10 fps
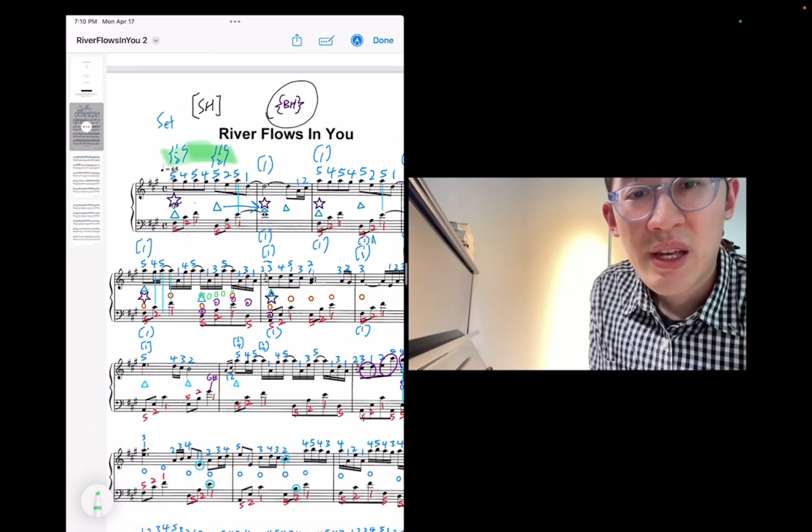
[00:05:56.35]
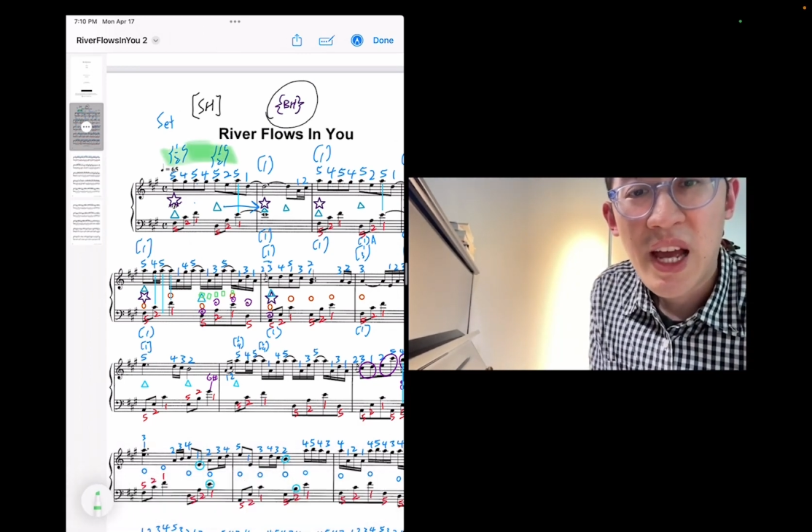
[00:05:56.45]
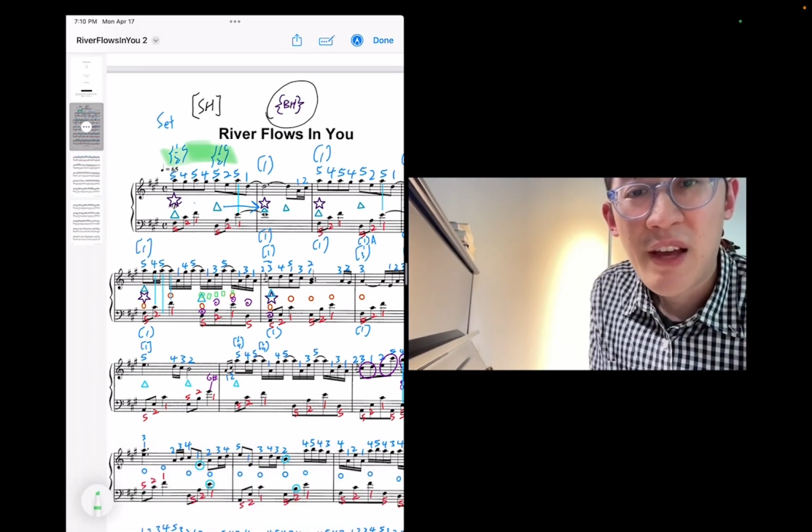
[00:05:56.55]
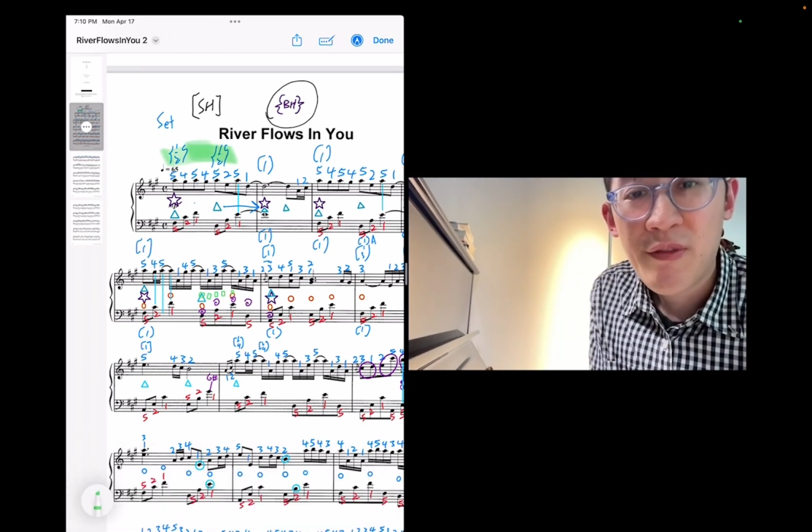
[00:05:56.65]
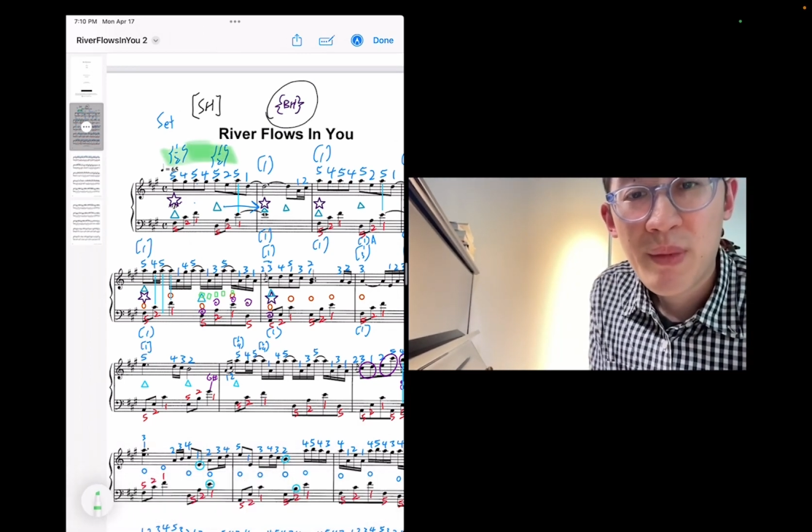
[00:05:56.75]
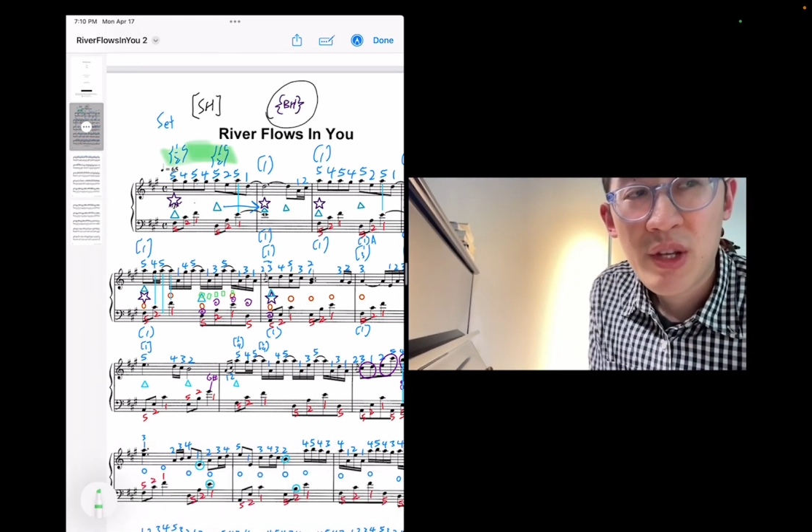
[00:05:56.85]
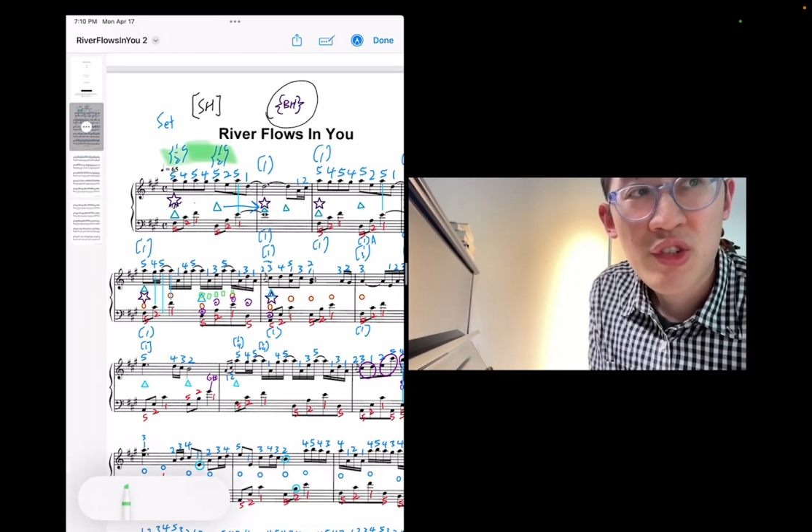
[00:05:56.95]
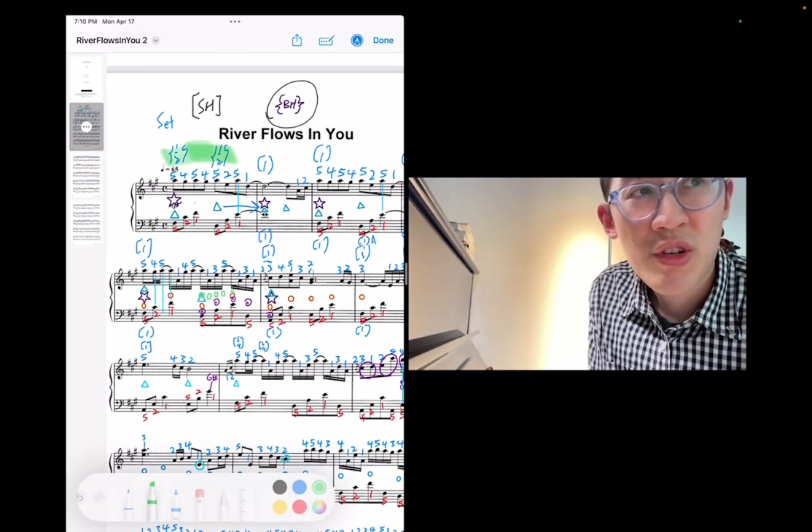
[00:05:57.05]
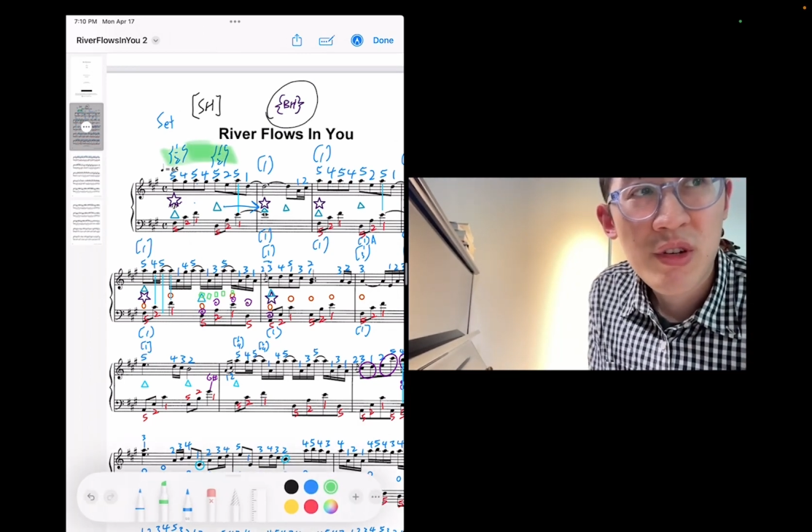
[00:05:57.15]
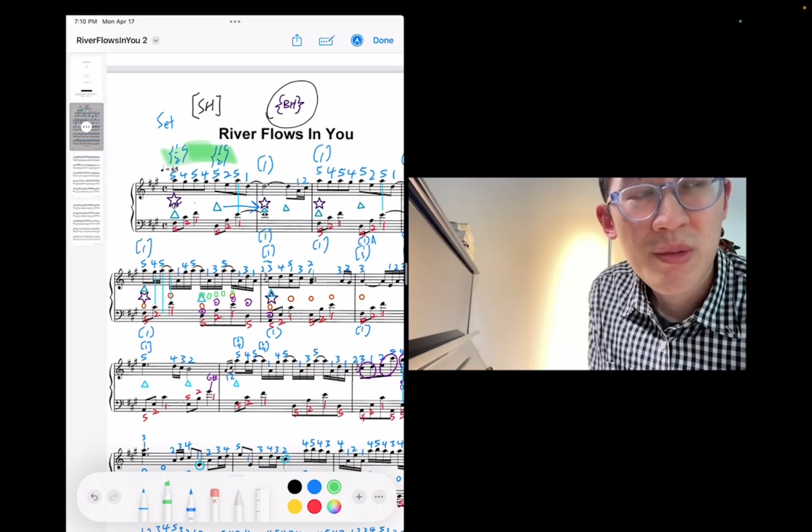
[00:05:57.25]
half
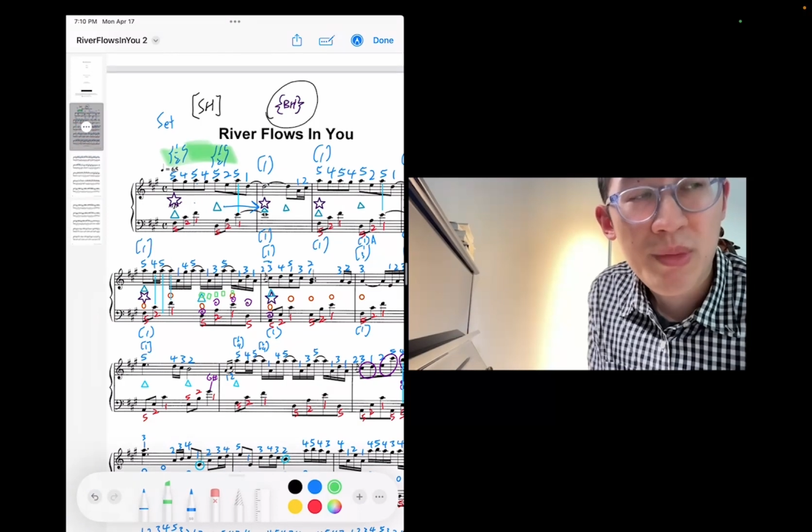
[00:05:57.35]
measure